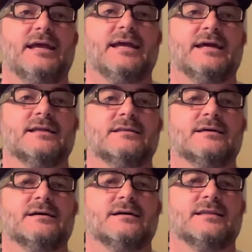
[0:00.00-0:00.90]

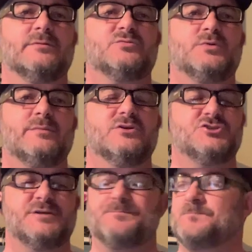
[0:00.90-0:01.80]
and that was pretty
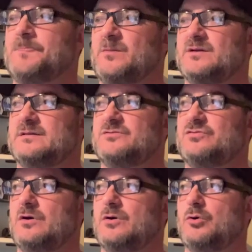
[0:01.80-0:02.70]
much it.
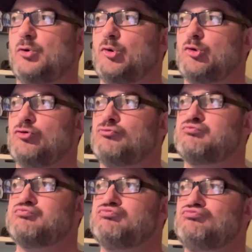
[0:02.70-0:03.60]
So
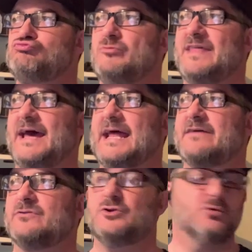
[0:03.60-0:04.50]
that
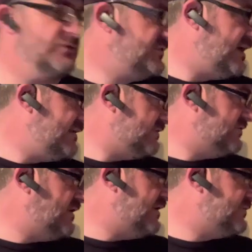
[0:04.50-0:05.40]
avenue was kind of
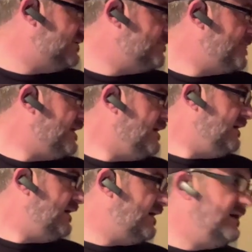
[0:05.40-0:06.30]
exhausted.
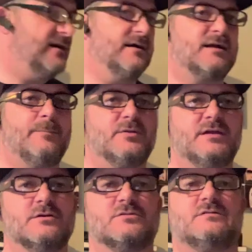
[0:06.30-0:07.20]
A
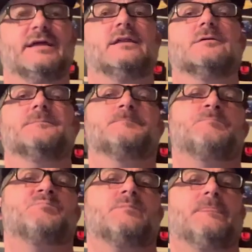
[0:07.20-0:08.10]
couple of years later,
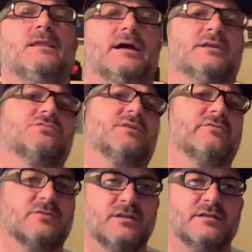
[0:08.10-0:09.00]
I
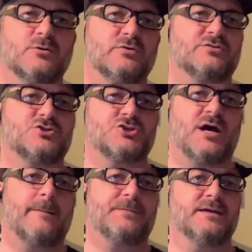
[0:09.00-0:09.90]
discovered that there was a
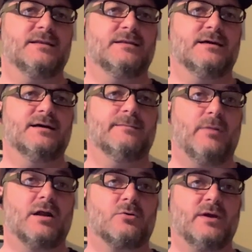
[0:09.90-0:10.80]
shop in
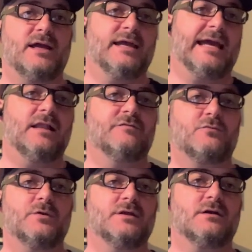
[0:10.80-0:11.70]
Monterey,
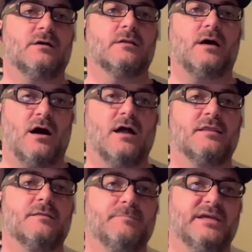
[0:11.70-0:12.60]
California called
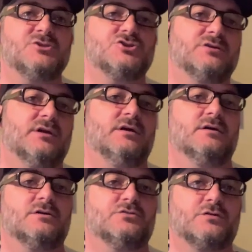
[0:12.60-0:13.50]
On the Beach
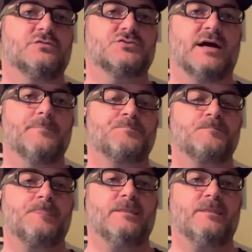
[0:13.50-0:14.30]
Surf Shop,